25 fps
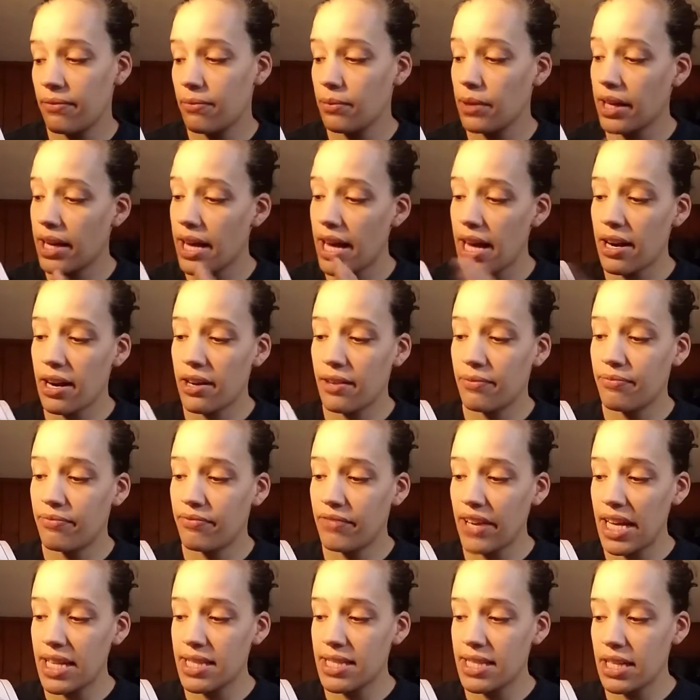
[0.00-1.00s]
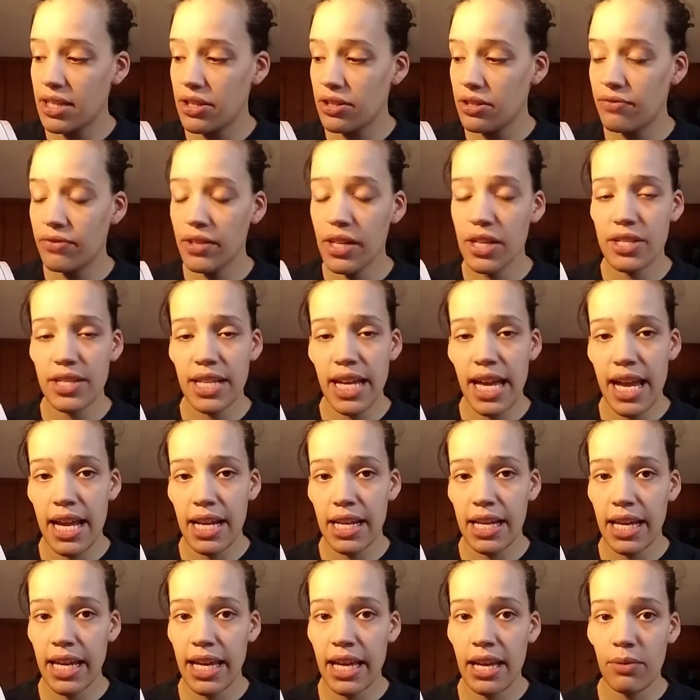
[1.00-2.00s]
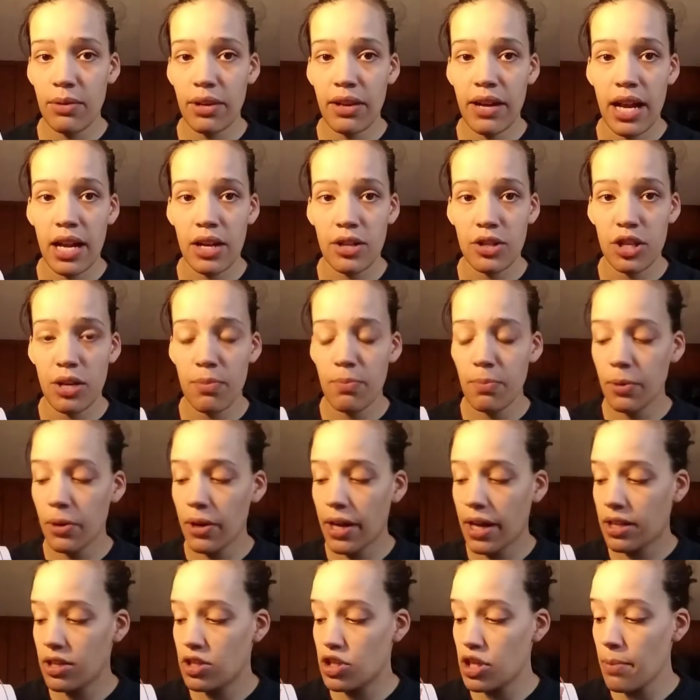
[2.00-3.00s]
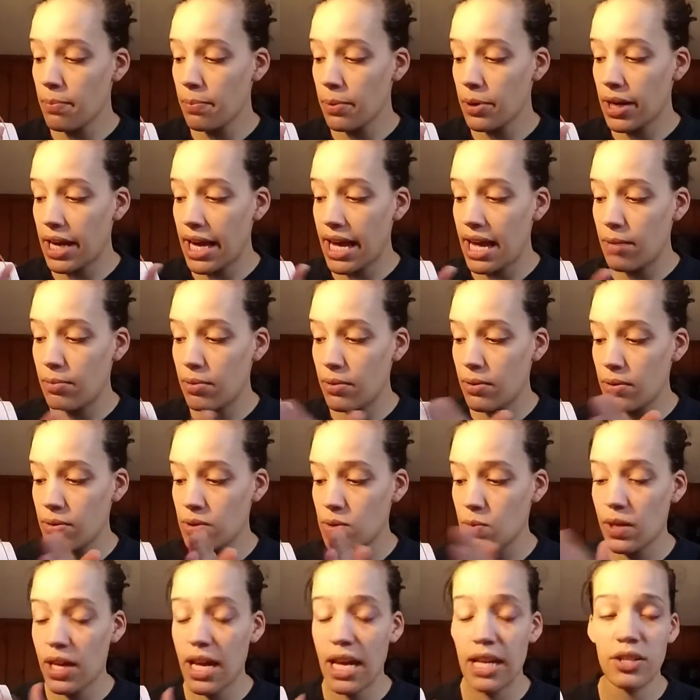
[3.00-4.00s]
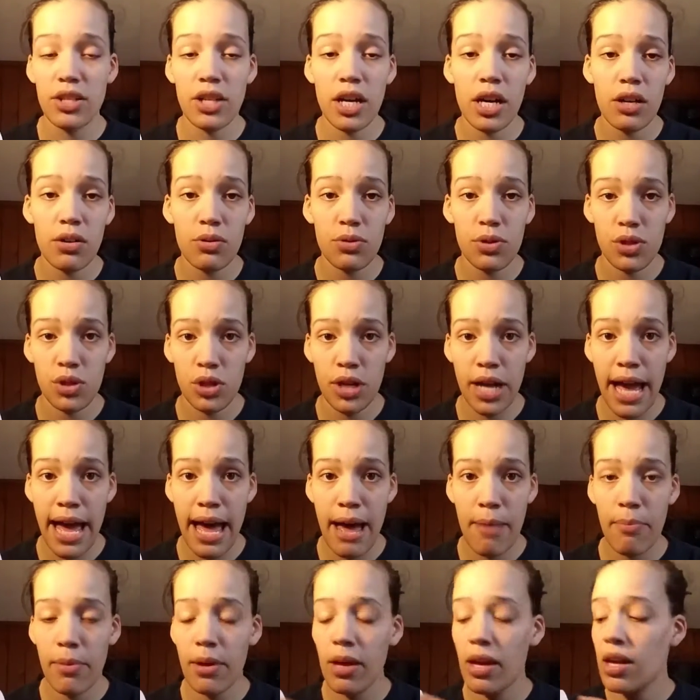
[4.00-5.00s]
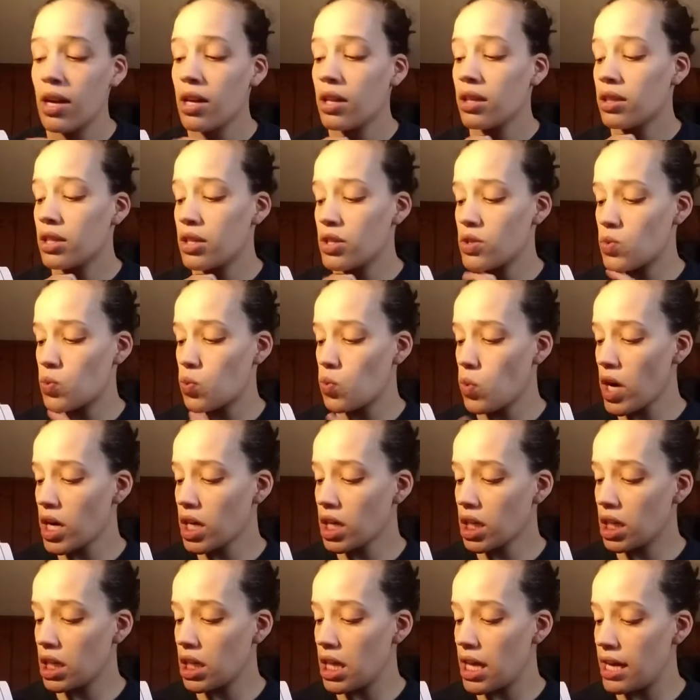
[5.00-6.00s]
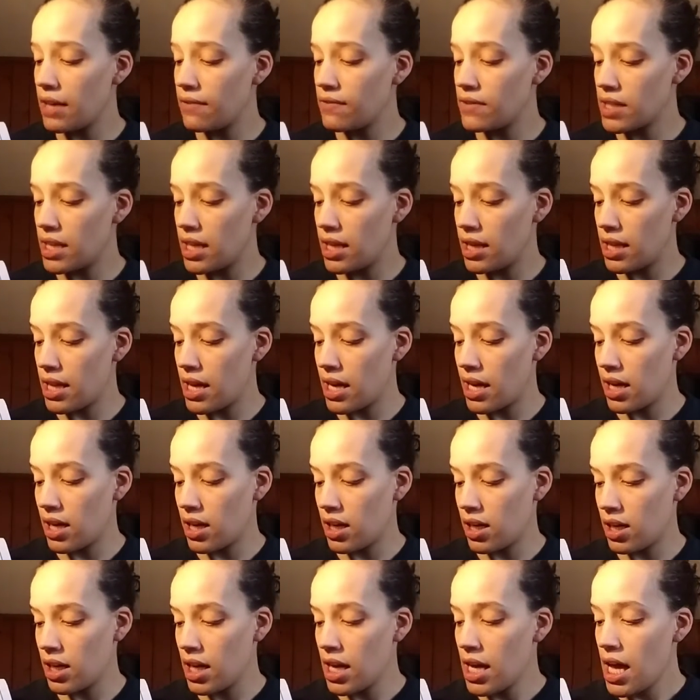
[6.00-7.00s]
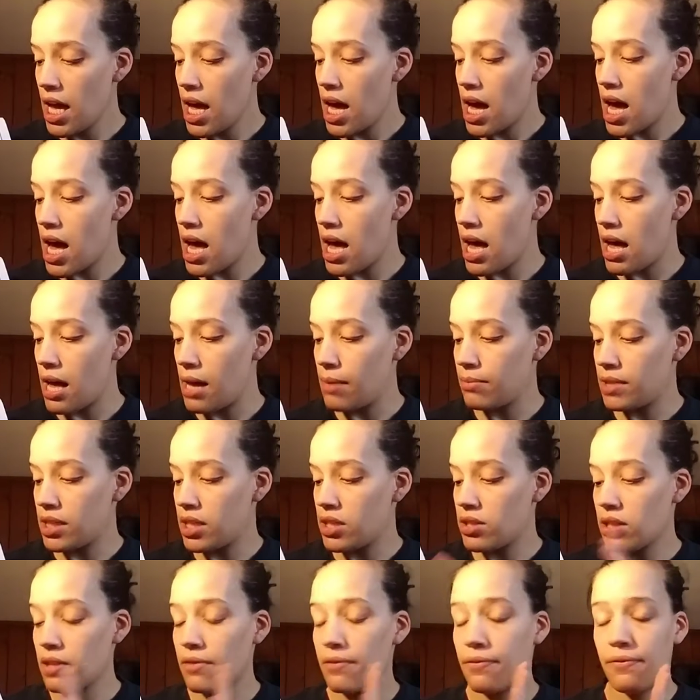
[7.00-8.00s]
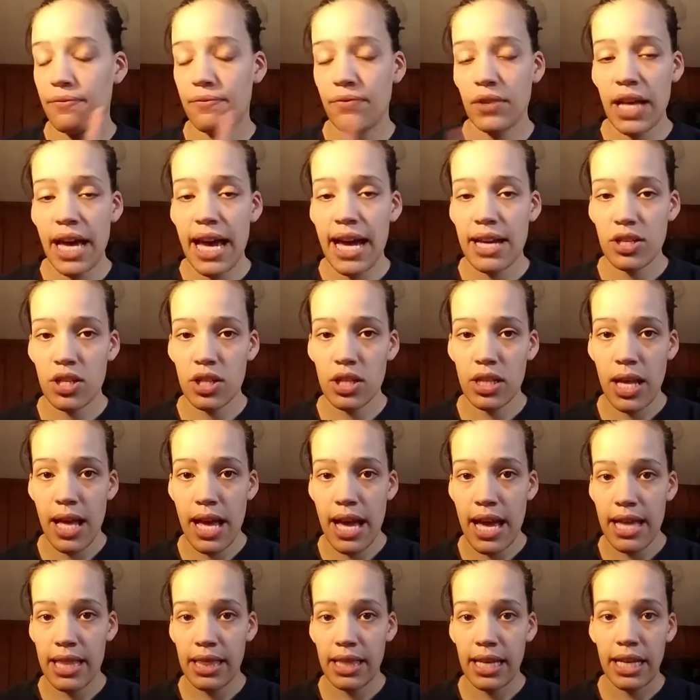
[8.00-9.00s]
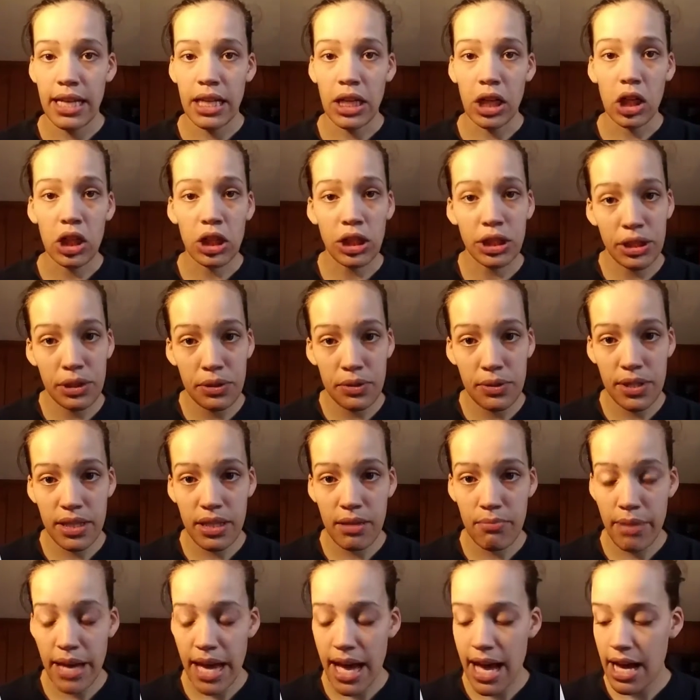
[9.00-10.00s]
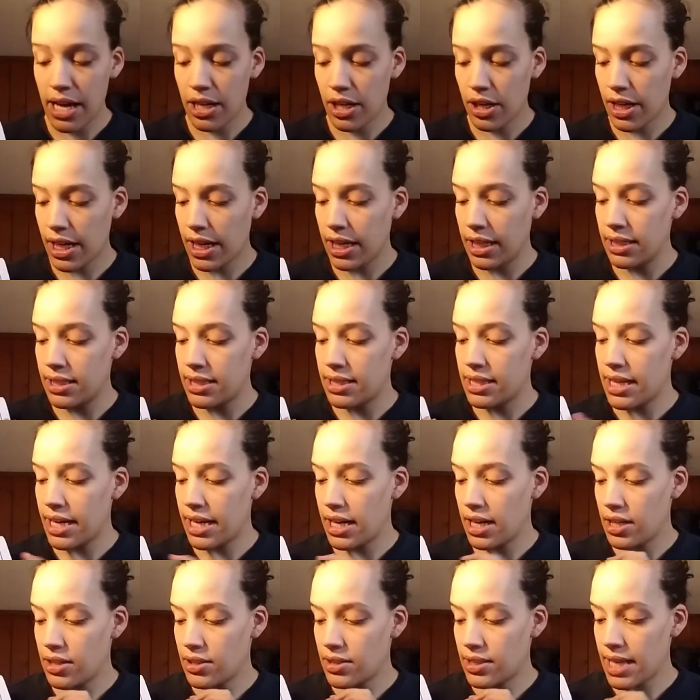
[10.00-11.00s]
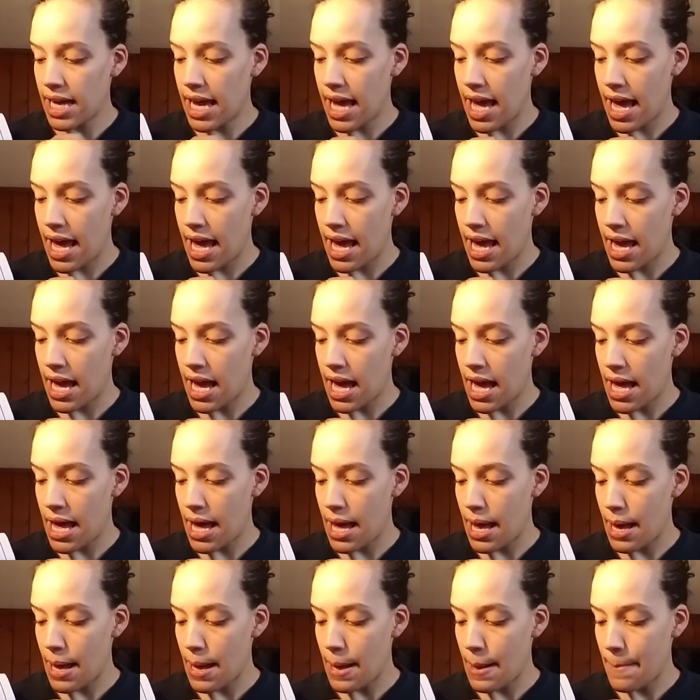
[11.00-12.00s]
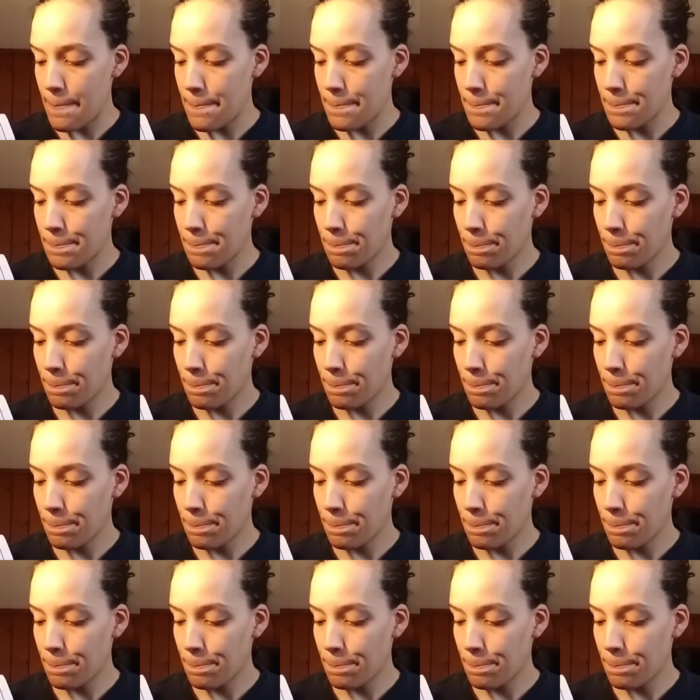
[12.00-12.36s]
We got our fancy little first aid kit, we got our jumper cables, we got a tow strap, there's work gloves in there. There's a flashlight that includes the batteries. There's I